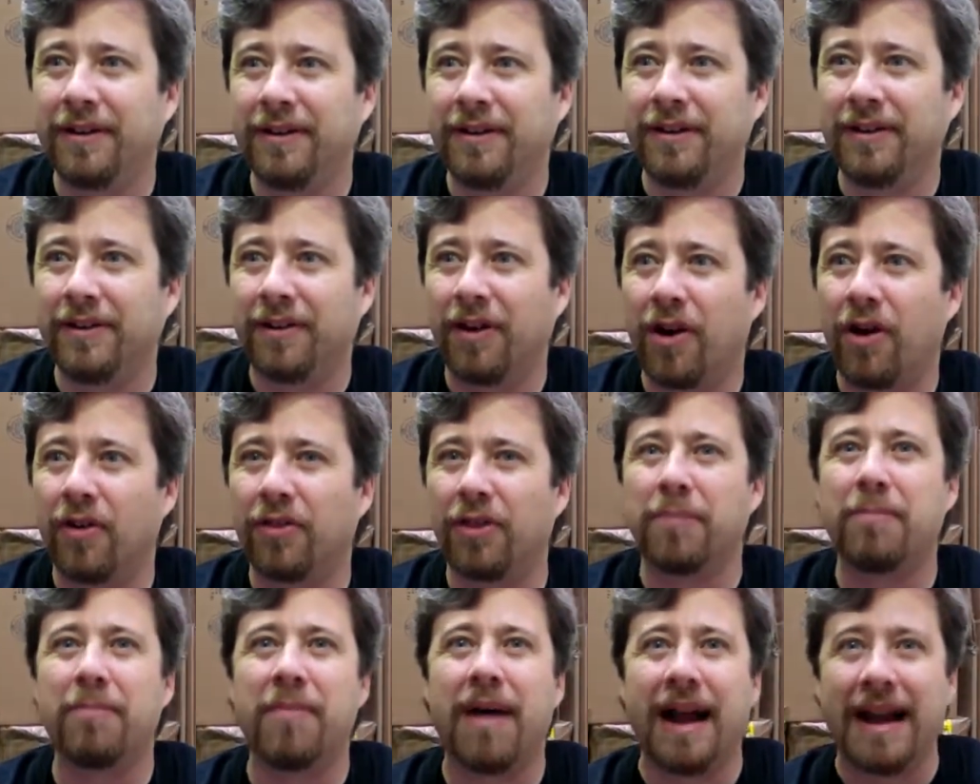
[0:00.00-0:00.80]
all
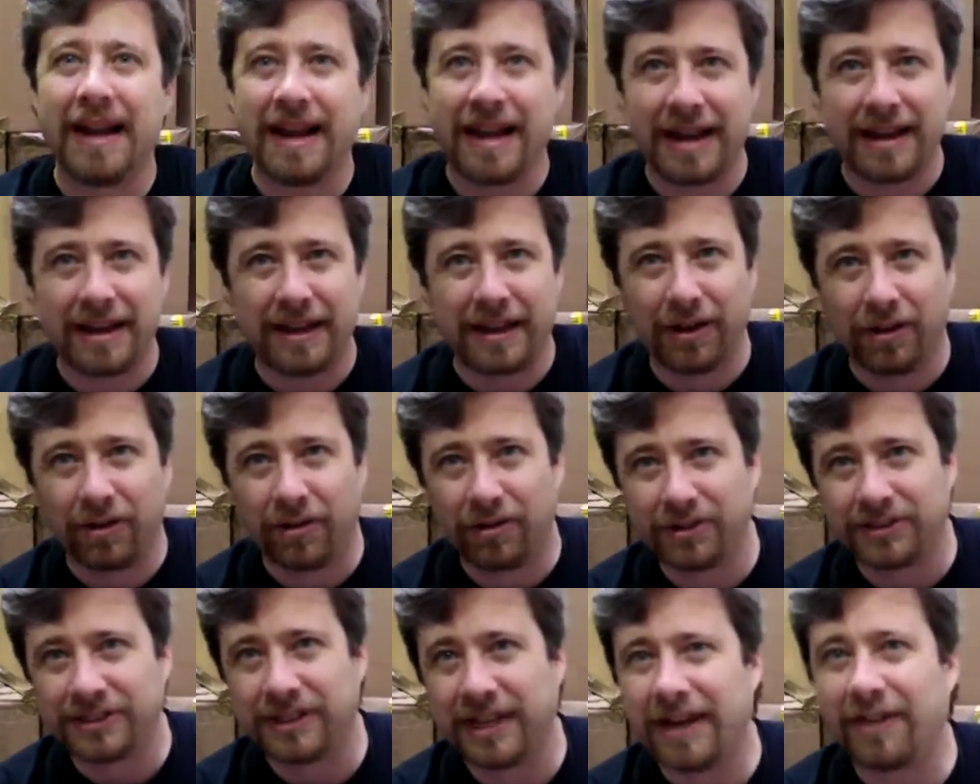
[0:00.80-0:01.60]
the mining
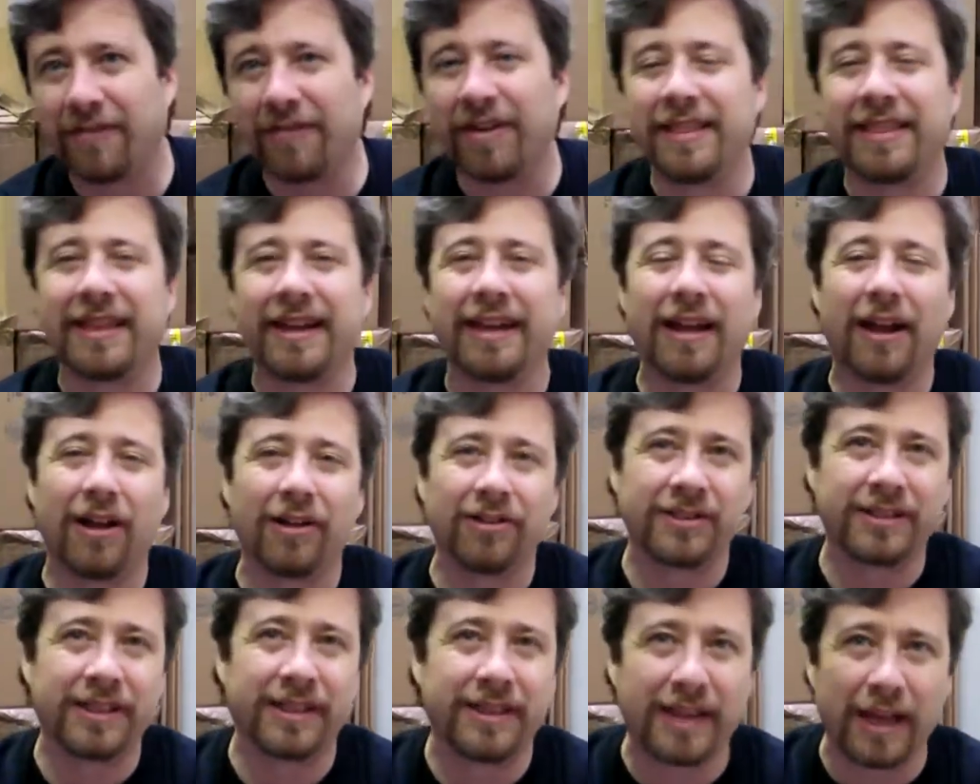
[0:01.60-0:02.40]
guilds and everything
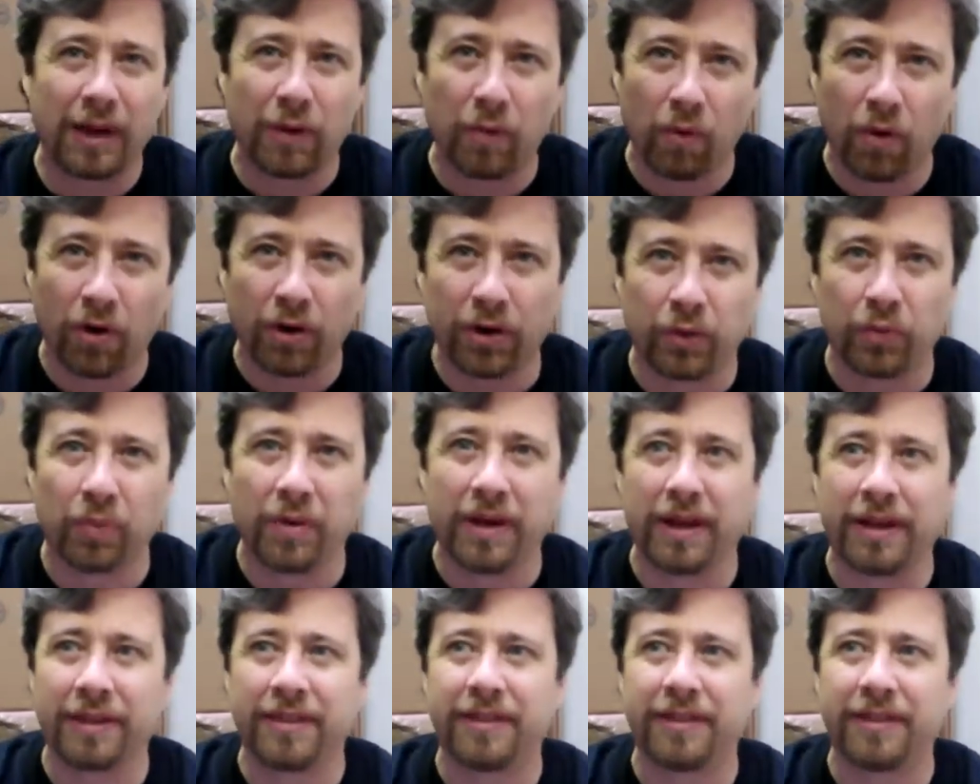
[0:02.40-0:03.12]
else that they worked with.